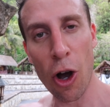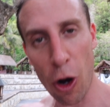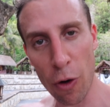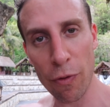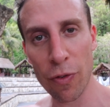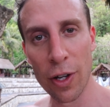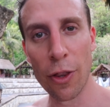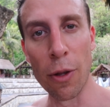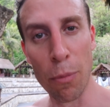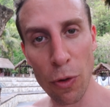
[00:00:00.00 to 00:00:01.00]
of
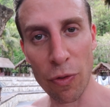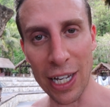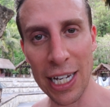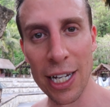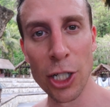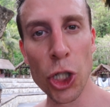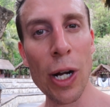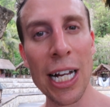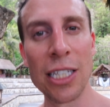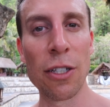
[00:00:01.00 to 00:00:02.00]
the movie
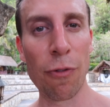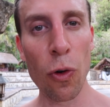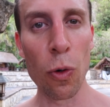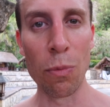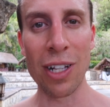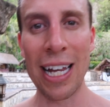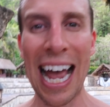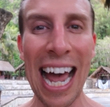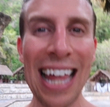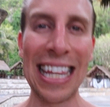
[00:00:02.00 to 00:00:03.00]
transforms. Like
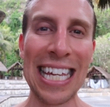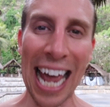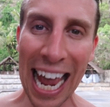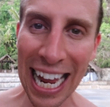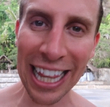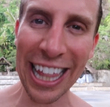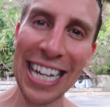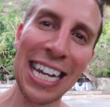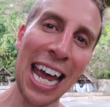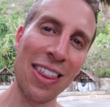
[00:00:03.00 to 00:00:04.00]
at the end they
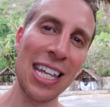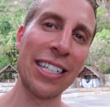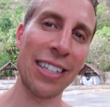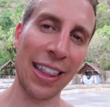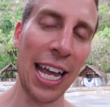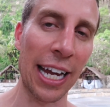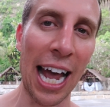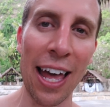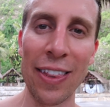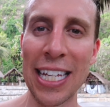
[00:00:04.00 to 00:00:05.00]
get this thing,
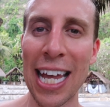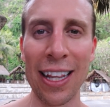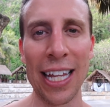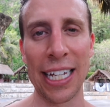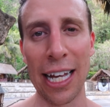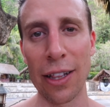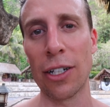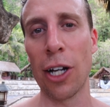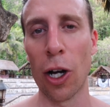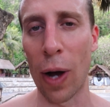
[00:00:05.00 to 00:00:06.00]
at the end they get the
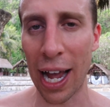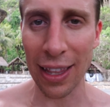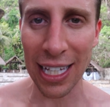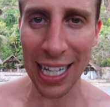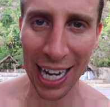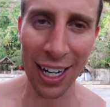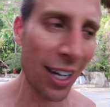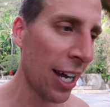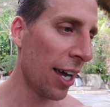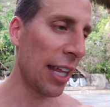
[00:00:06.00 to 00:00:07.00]
girl, at the end
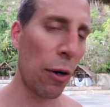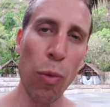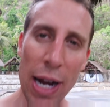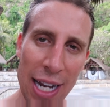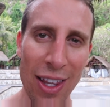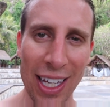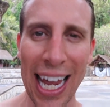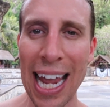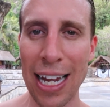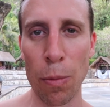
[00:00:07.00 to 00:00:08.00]
they win the
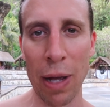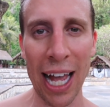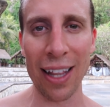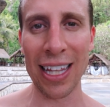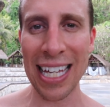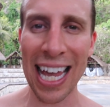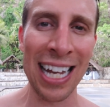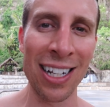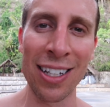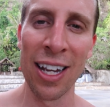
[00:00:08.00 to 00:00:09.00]
game, at the
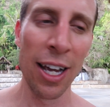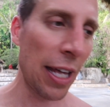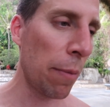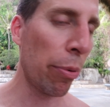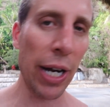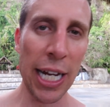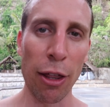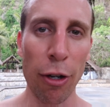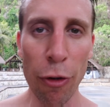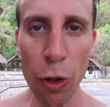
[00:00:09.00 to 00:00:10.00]
end they break
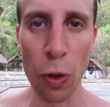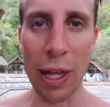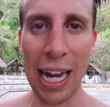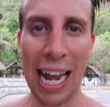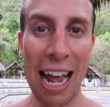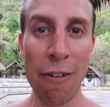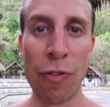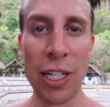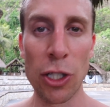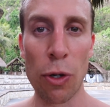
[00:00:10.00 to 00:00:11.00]
through. They
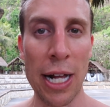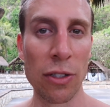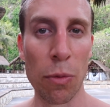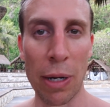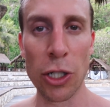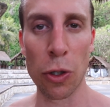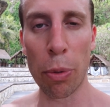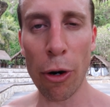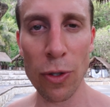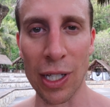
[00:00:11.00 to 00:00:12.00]
have this transformational
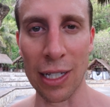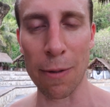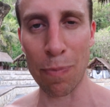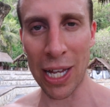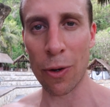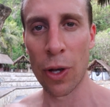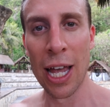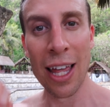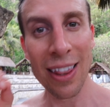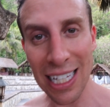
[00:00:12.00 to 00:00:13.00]
process. Now
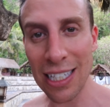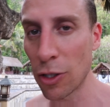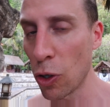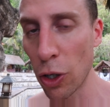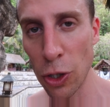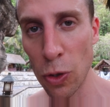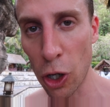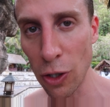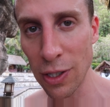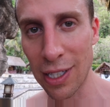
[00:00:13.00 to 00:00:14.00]
this is not a new
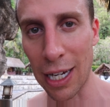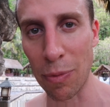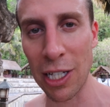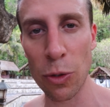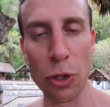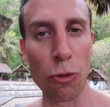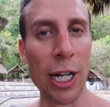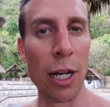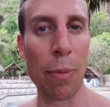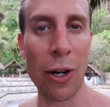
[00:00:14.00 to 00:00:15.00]
concept. This was
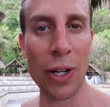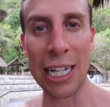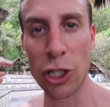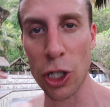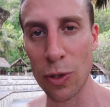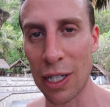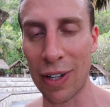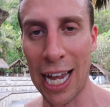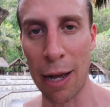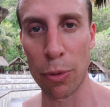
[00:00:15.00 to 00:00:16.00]
written about in Joseph
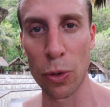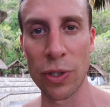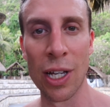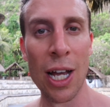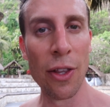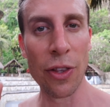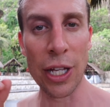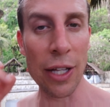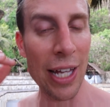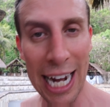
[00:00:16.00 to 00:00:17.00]
Campbell's
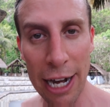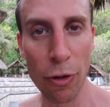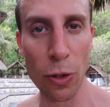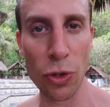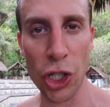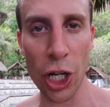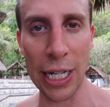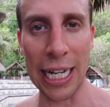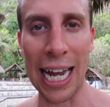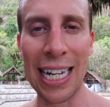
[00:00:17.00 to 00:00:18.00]
the Hero's
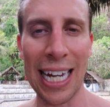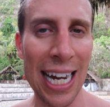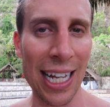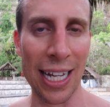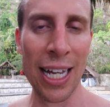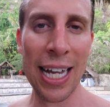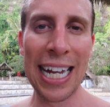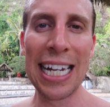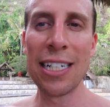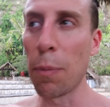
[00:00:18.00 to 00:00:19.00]
Journey, and in it
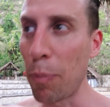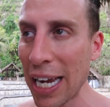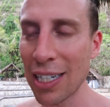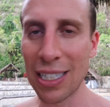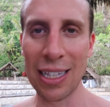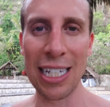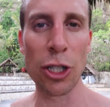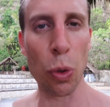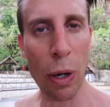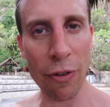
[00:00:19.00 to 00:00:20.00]
he depicted these
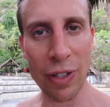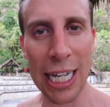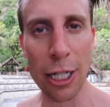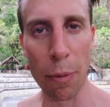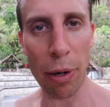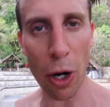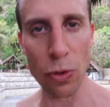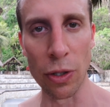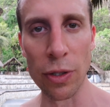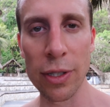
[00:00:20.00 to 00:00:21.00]
12 key
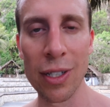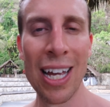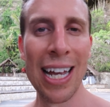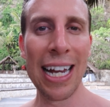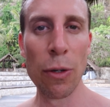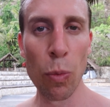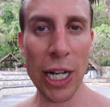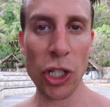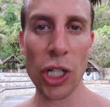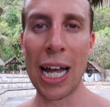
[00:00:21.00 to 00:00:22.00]
components in
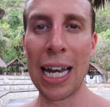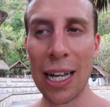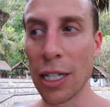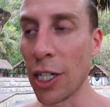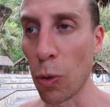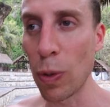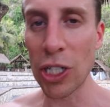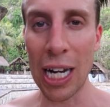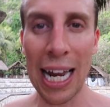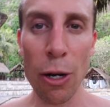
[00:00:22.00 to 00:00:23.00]
which, you know,
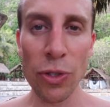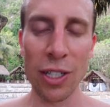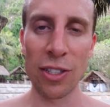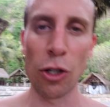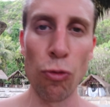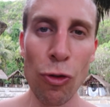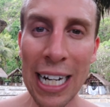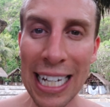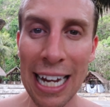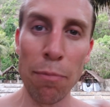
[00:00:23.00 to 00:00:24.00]
which allows us to
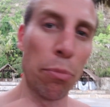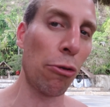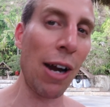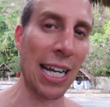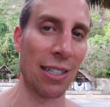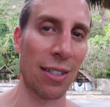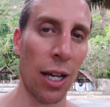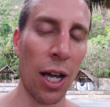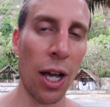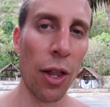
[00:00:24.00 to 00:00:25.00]
really embrace,
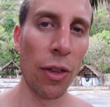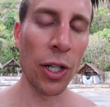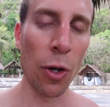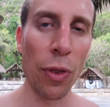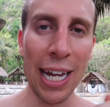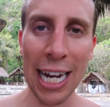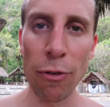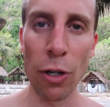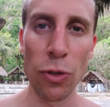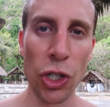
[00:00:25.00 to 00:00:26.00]
you know, the
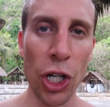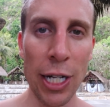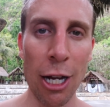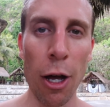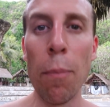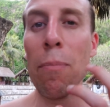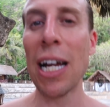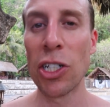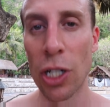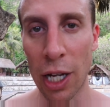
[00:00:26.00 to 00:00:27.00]
hero's journey.
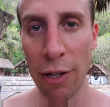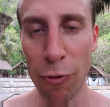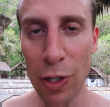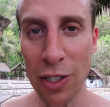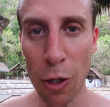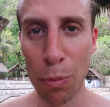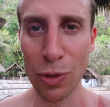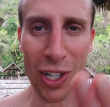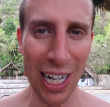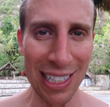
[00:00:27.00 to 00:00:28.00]
Imagine, like, for example,
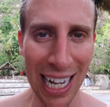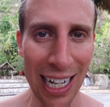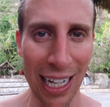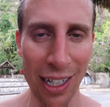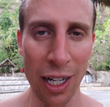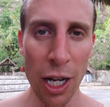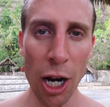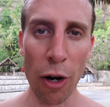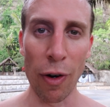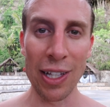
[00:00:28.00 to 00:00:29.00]
Titanic.
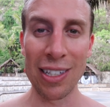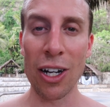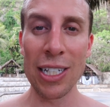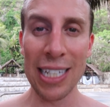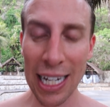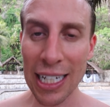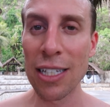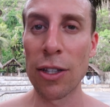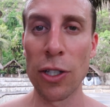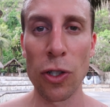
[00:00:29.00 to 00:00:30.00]
All right, the Titanic
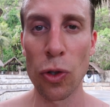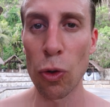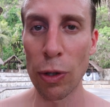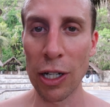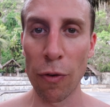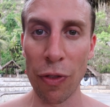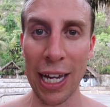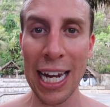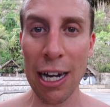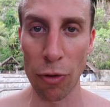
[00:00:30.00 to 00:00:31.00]
is the story of the
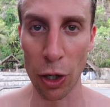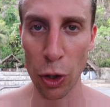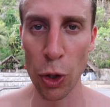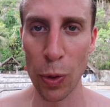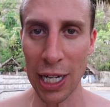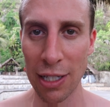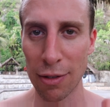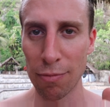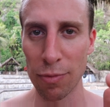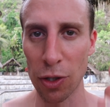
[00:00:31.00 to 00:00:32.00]
hero, who is,
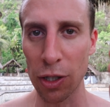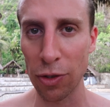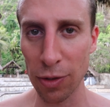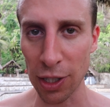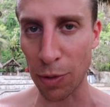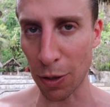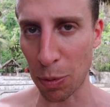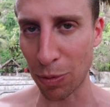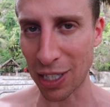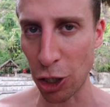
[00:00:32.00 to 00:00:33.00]
sometimes
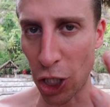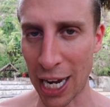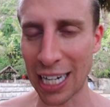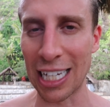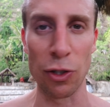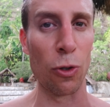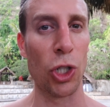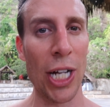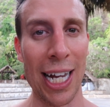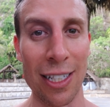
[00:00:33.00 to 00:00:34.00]
people say Jack. It's not
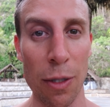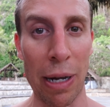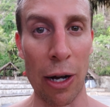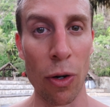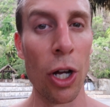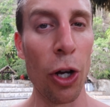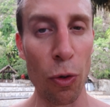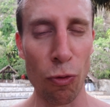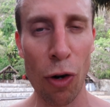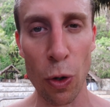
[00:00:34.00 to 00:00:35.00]
Jack, it's about
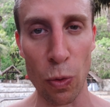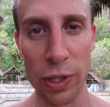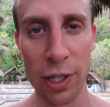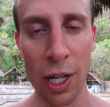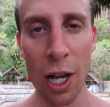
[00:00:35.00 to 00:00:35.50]
who? Rose.